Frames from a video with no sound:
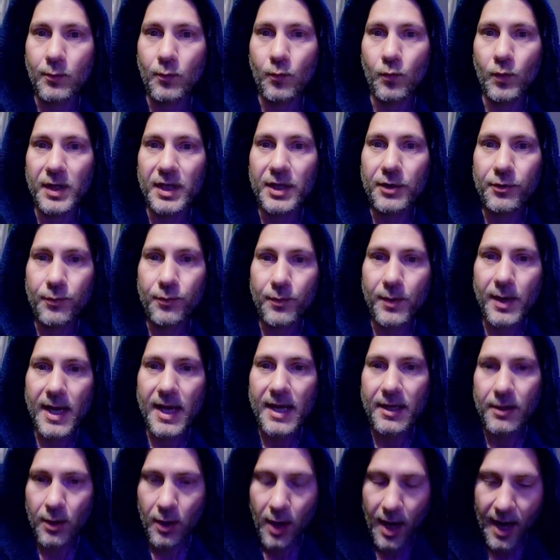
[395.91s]
we
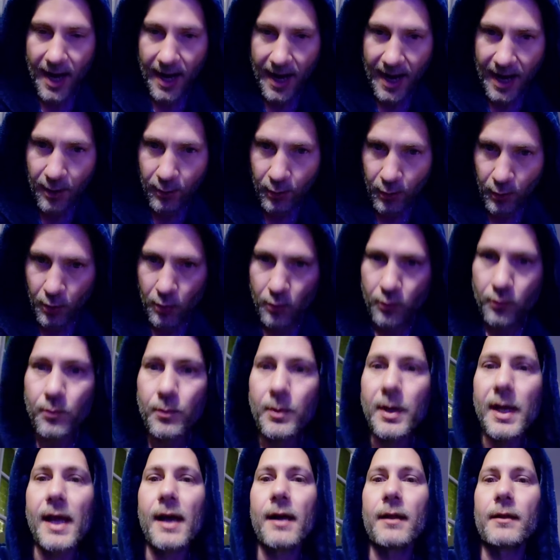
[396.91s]
create our own
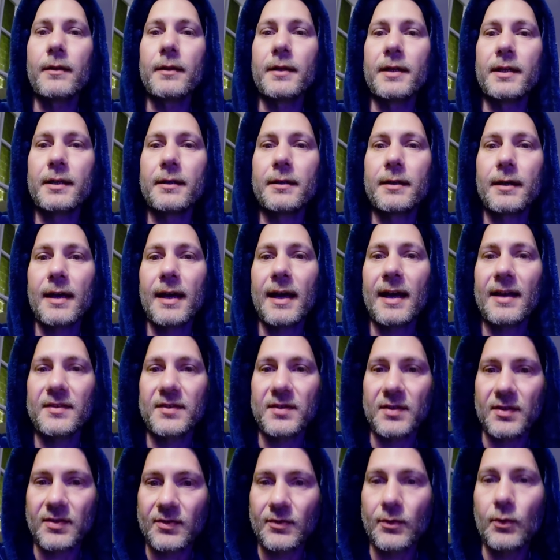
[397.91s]
reality as
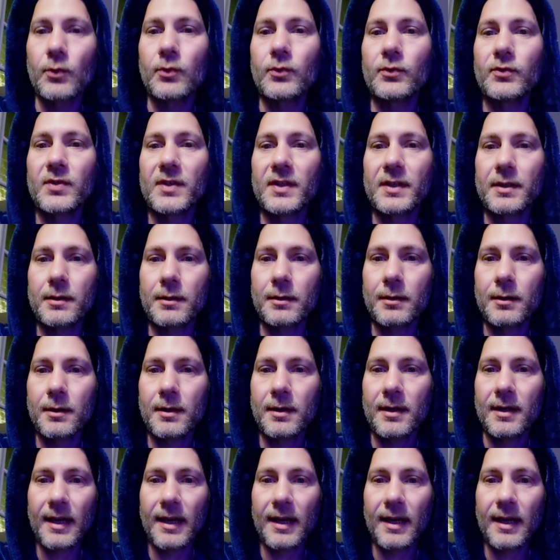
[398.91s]
the souls here